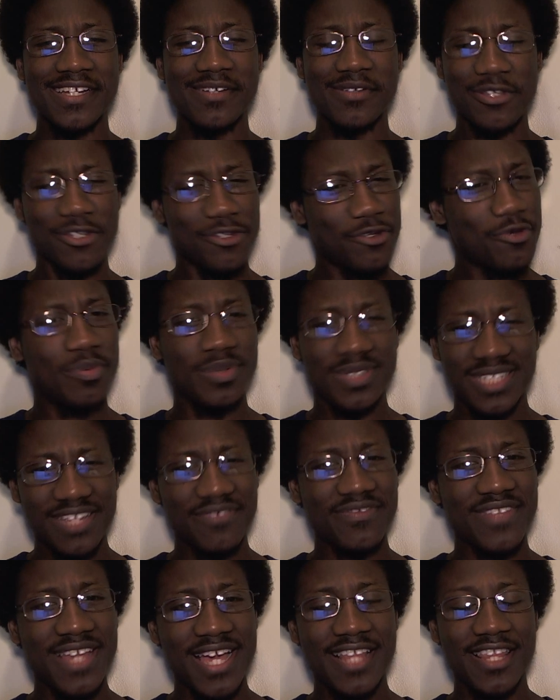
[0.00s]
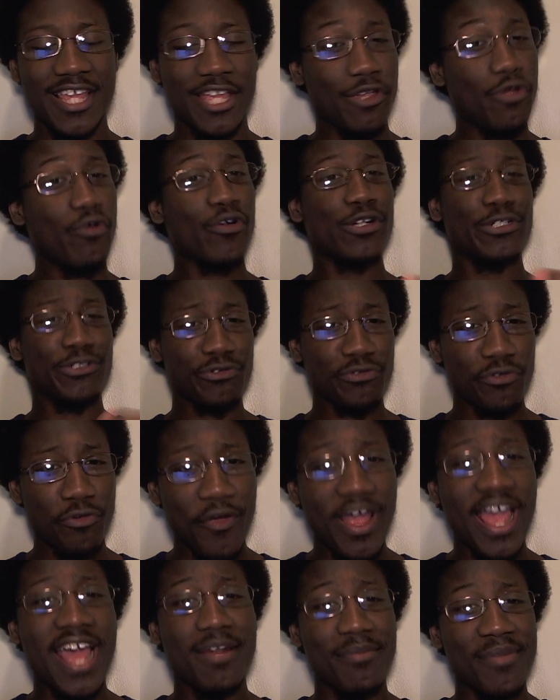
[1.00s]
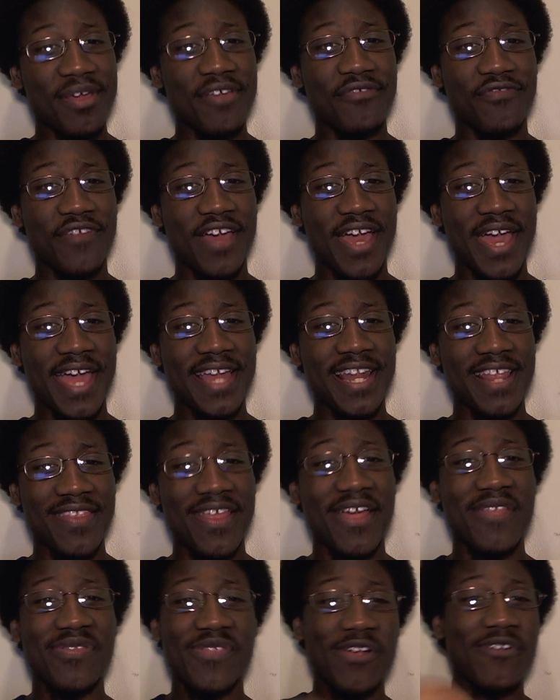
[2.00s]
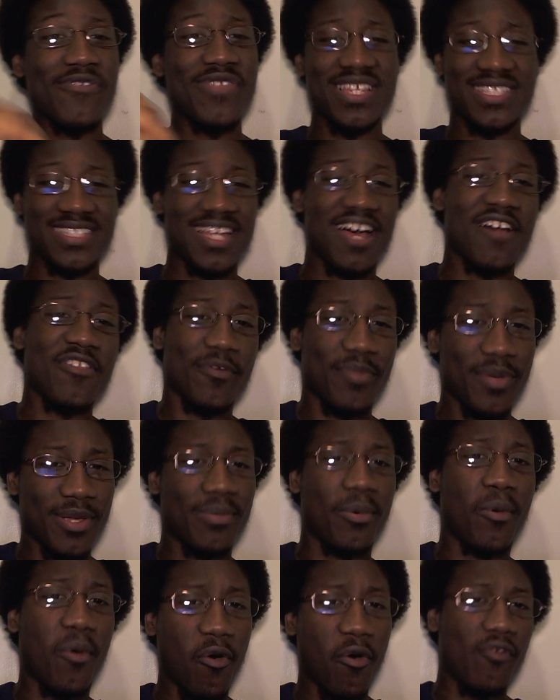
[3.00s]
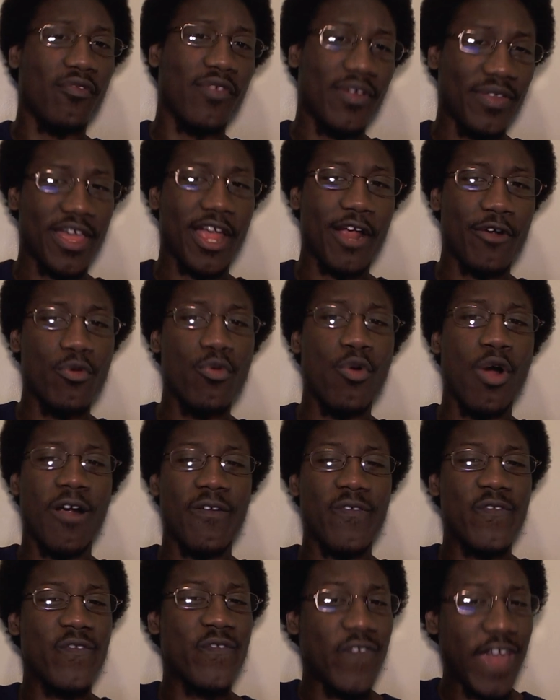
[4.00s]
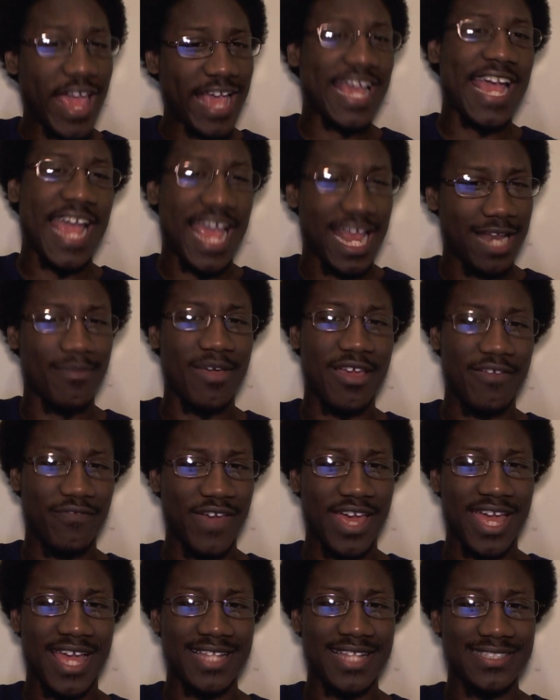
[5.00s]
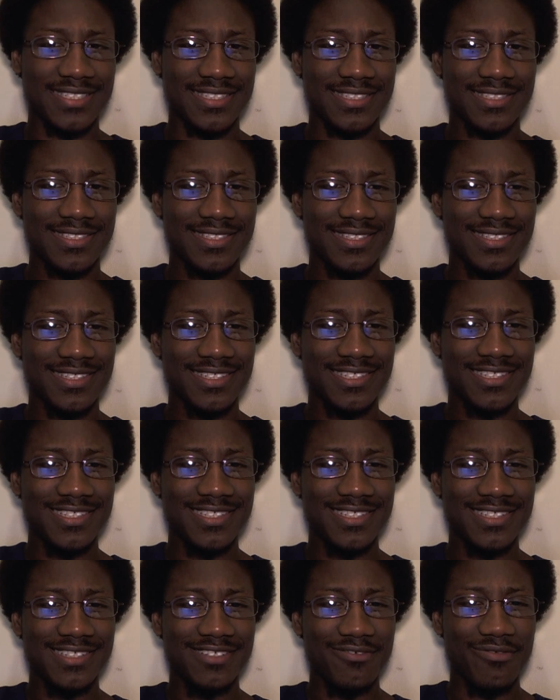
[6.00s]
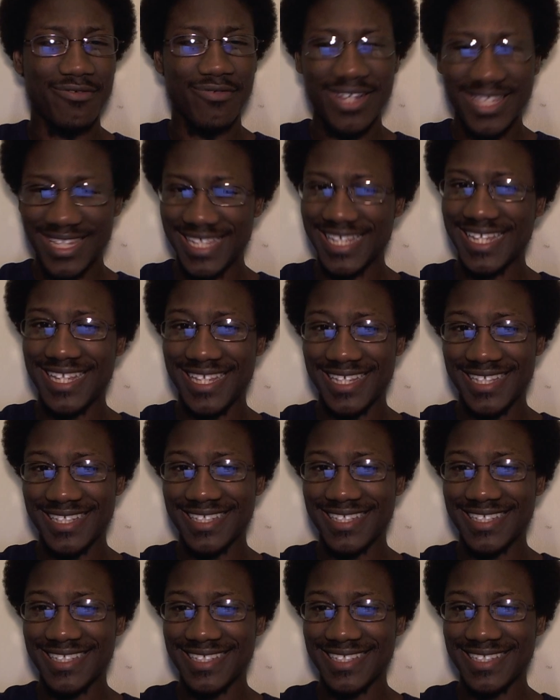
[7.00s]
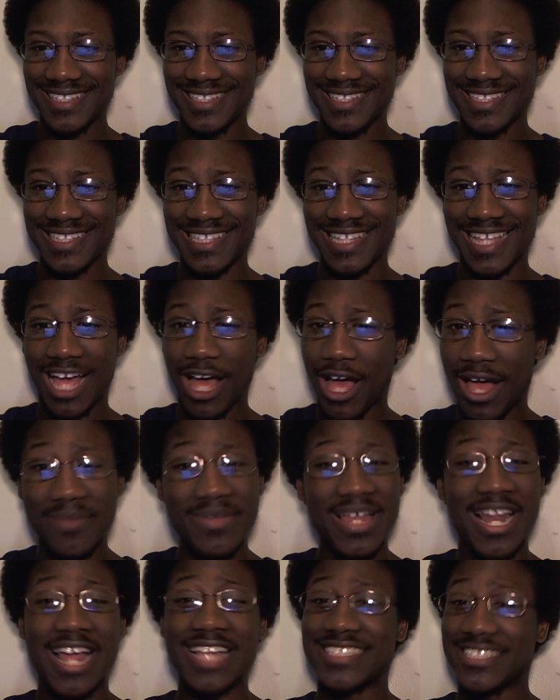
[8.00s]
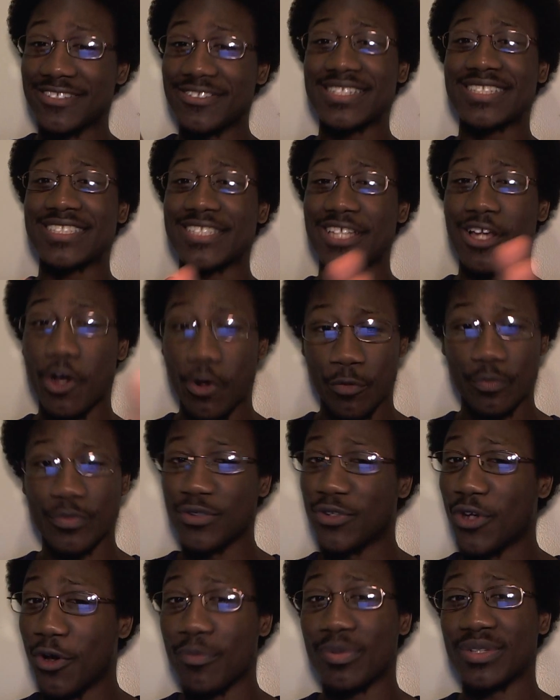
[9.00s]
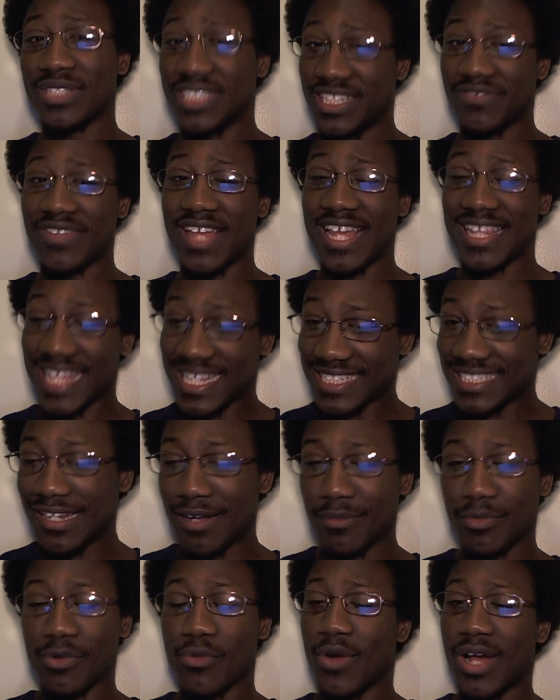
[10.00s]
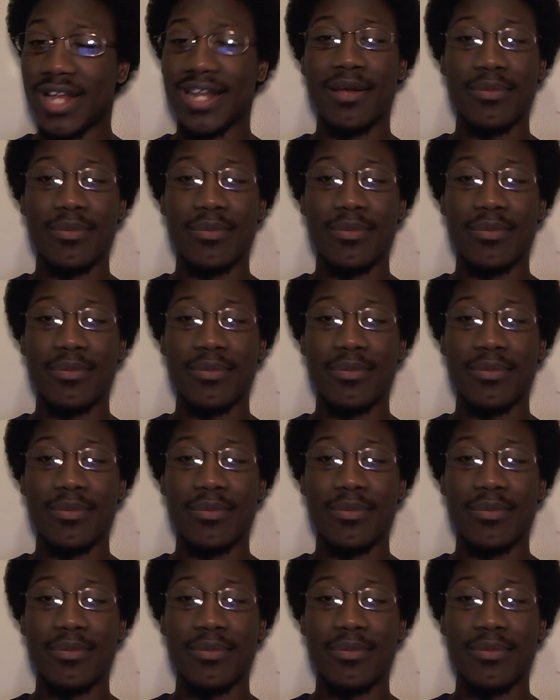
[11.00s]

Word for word: Do you believe that? That you're a true anime fan and that there are these other people over there who are fake anime fans? Really? I mean, I seriously hope you don't believe that. That's number one.